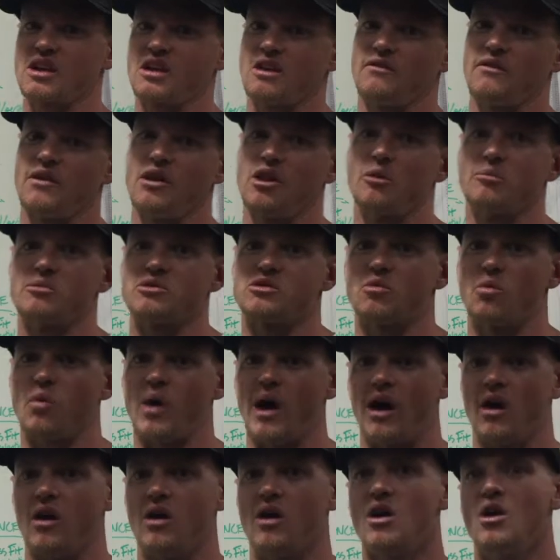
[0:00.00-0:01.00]
that develop as
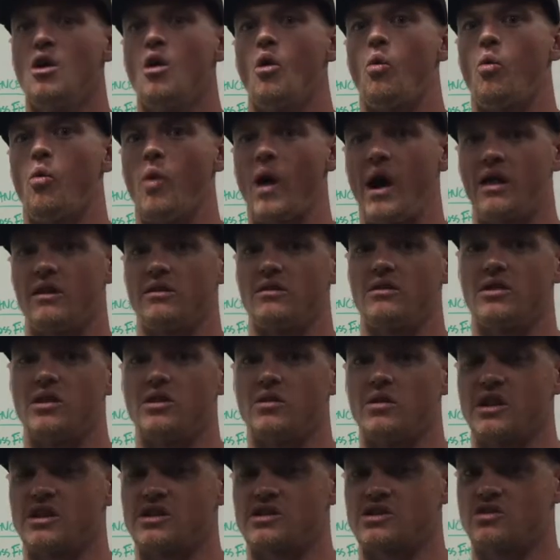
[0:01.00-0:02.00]
well while you're
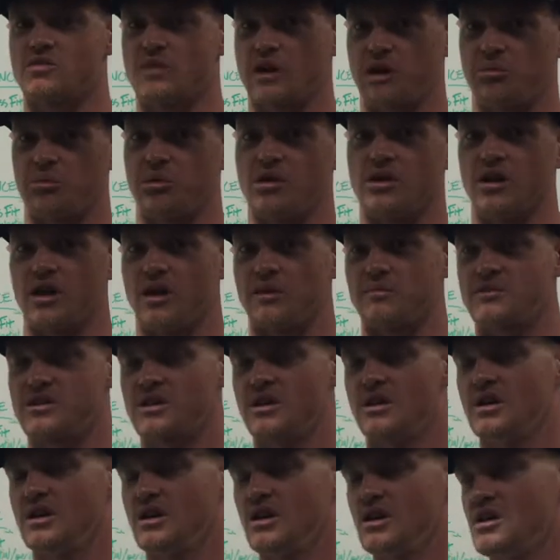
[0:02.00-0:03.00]
doing strict pull-ups.
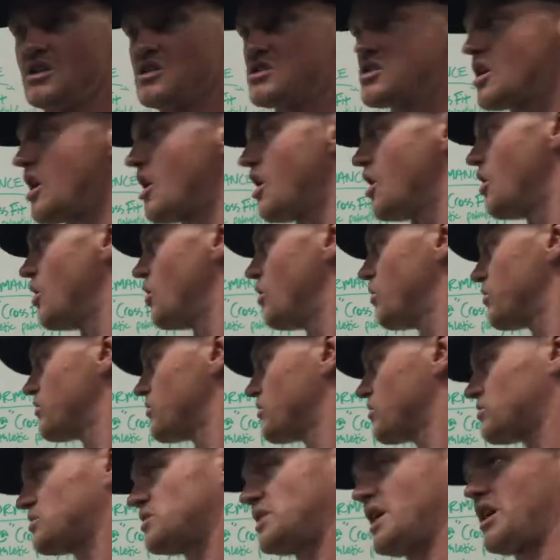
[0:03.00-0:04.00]
So
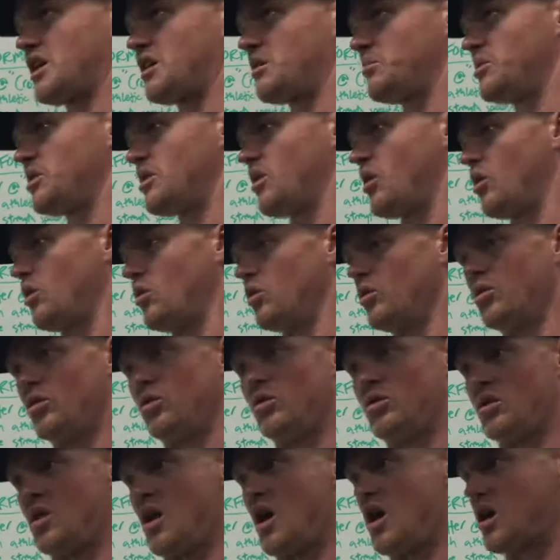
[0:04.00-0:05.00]
that could be a
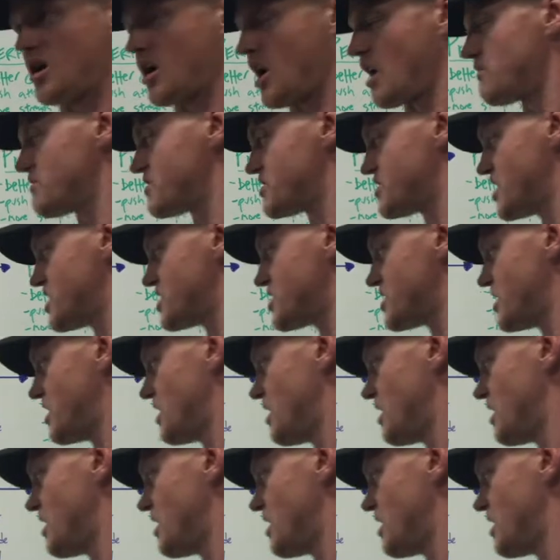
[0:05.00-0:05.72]
whole long conversation